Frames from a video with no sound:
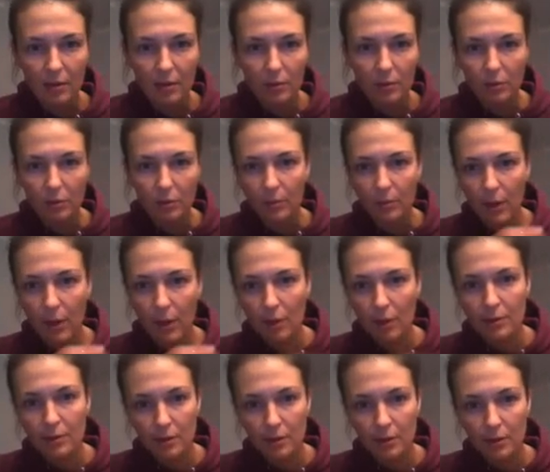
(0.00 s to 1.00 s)
you would
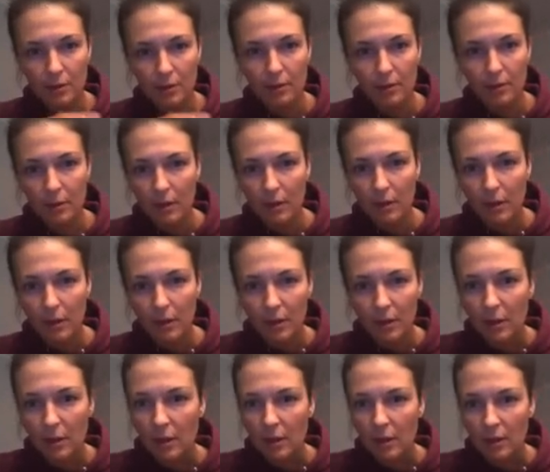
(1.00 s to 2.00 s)
post on
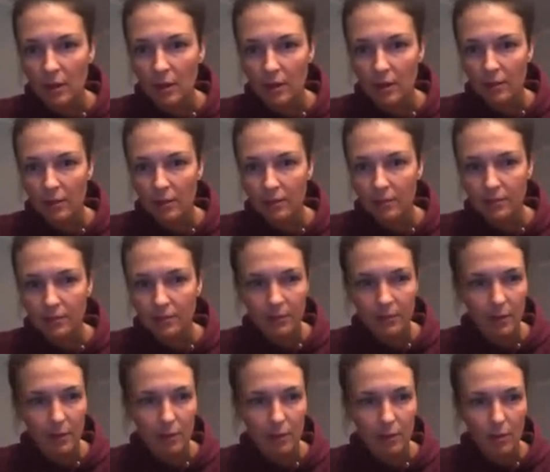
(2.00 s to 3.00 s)

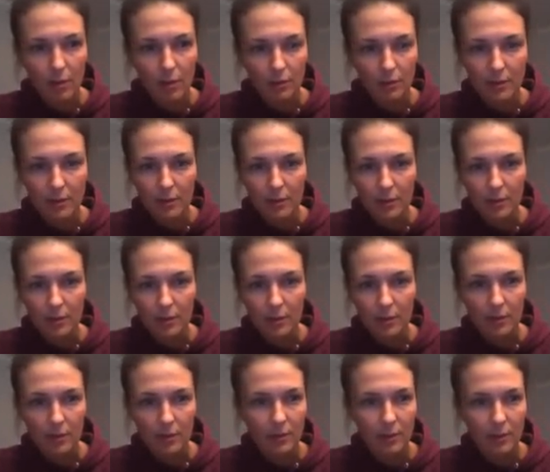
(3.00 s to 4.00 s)
you know, those
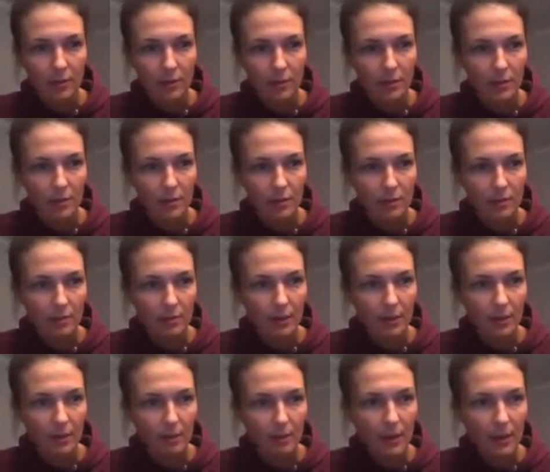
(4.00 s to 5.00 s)
social
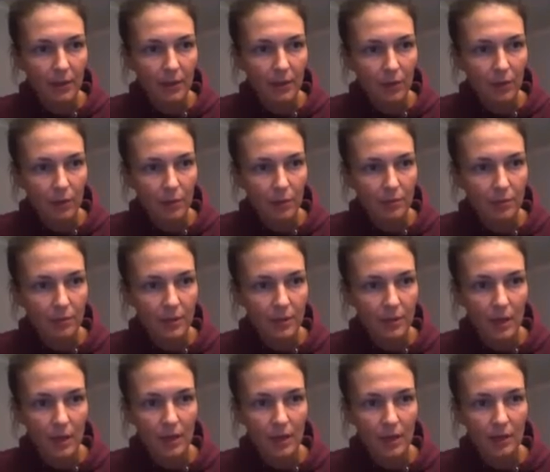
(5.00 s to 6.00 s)
media platforms.
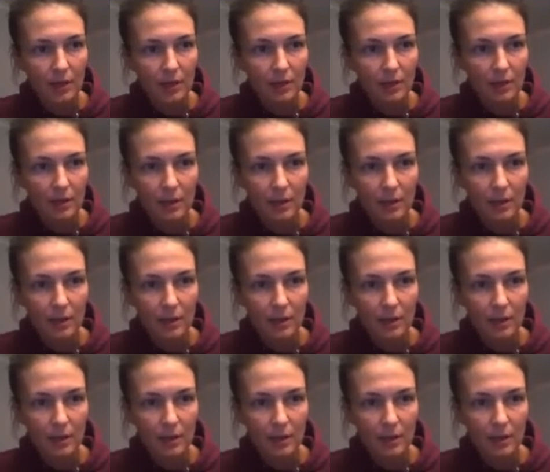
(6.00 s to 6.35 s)
And